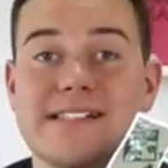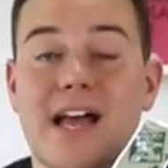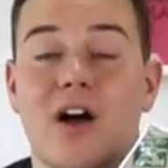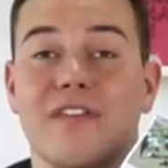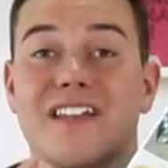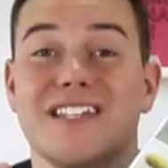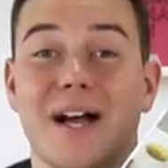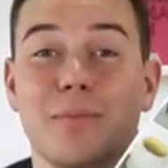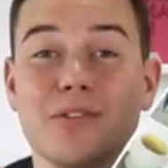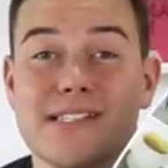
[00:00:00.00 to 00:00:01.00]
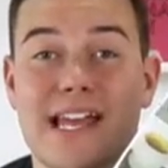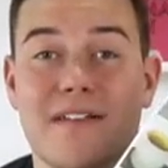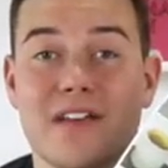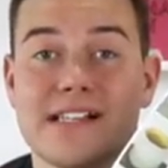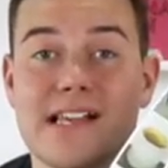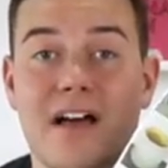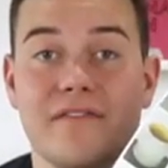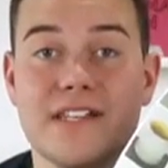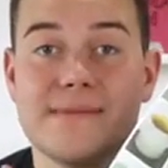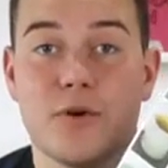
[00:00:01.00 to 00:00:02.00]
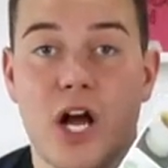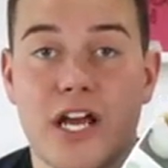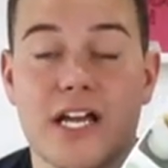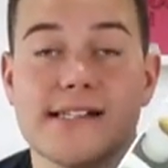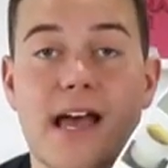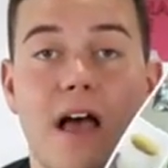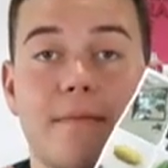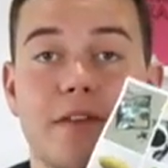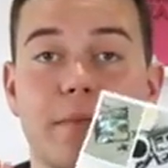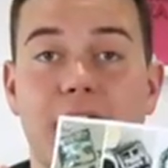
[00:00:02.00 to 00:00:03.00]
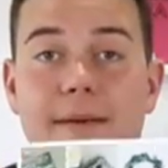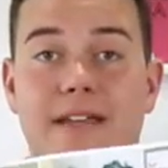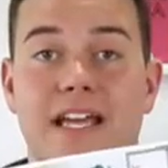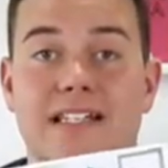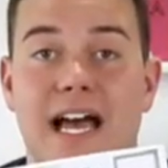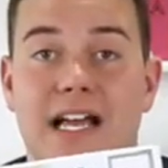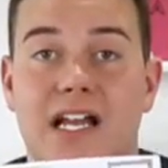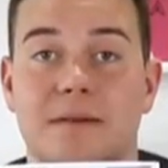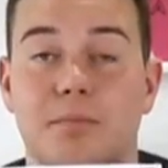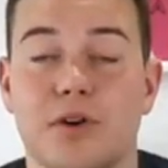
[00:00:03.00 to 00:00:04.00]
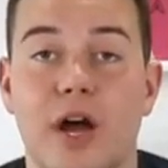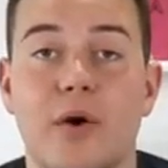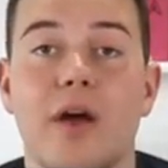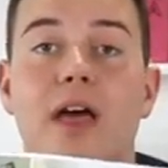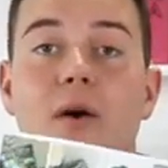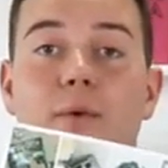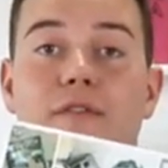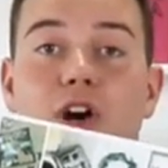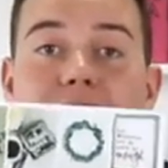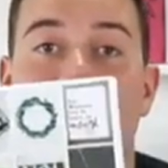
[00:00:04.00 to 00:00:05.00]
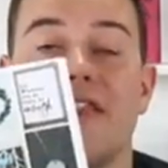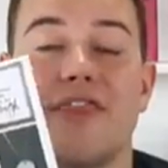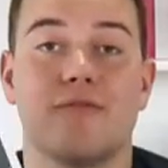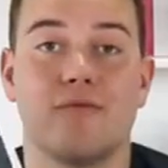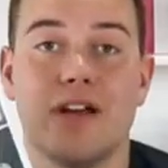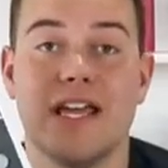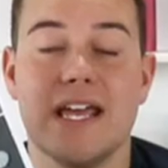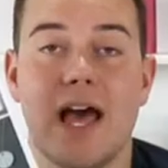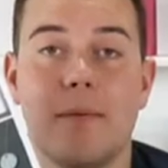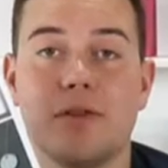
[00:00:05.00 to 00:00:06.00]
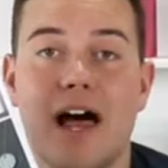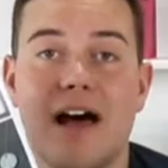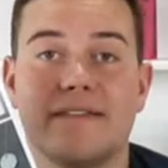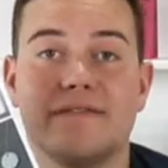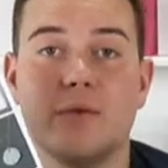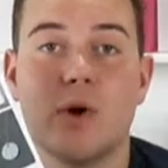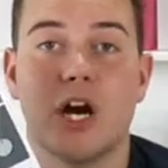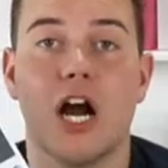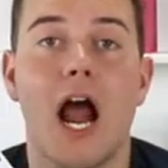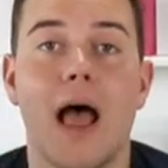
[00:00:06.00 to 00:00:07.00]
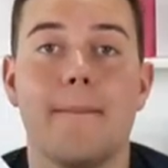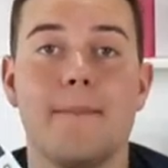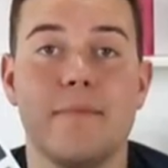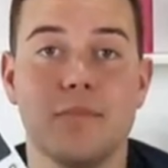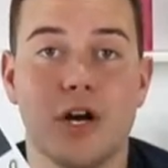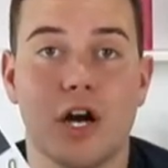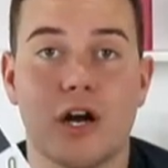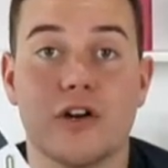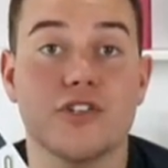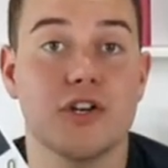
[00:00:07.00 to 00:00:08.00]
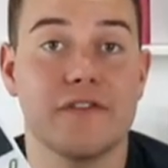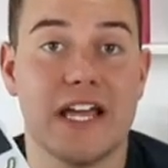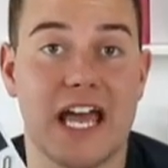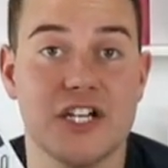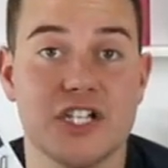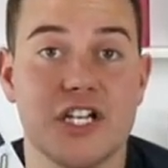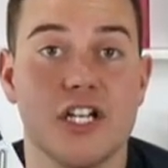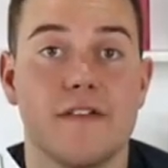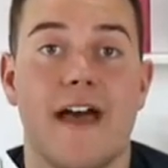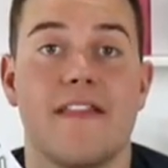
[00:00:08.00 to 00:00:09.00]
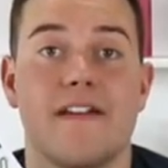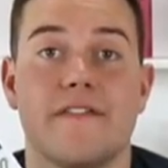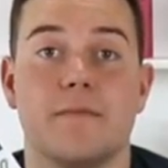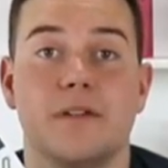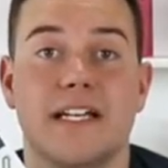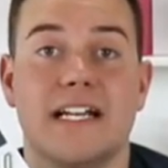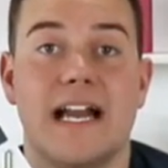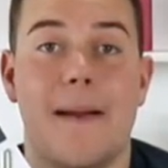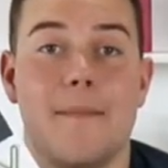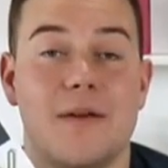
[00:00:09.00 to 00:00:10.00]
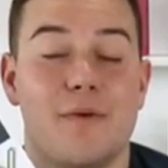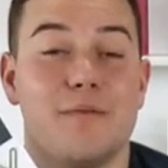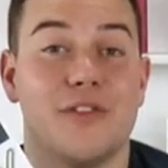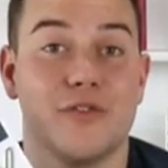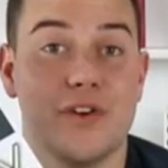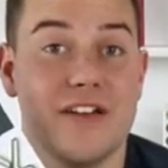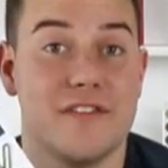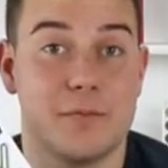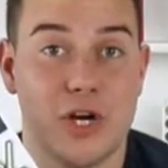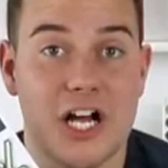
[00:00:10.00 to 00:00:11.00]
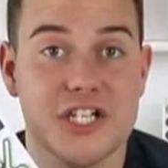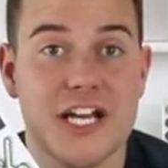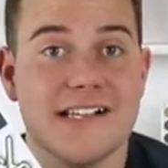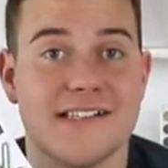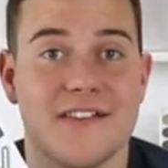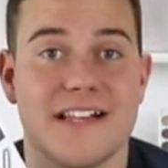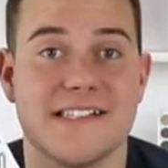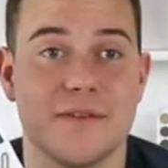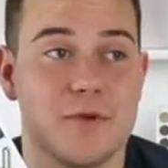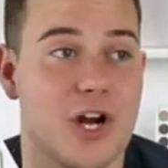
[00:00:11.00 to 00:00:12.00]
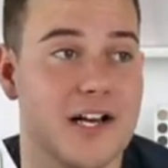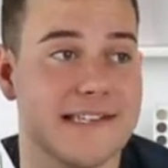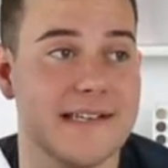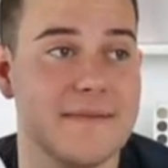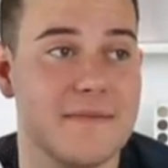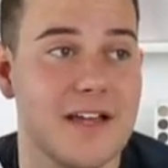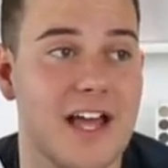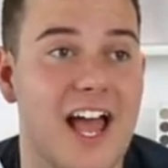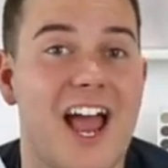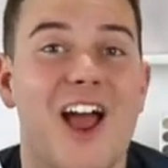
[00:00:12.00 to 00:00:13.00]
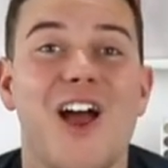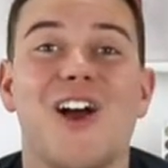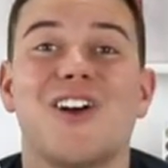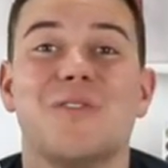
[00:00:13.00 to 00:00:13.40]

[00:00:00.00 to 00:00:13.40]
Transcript: out on the double savings of this product, um, the Becoming a Die Cutting Pro. We've already had three apply for member or certification that they've completed at minimum three of the projects, and so that's super awesome. And we just launched this on the seventh. That's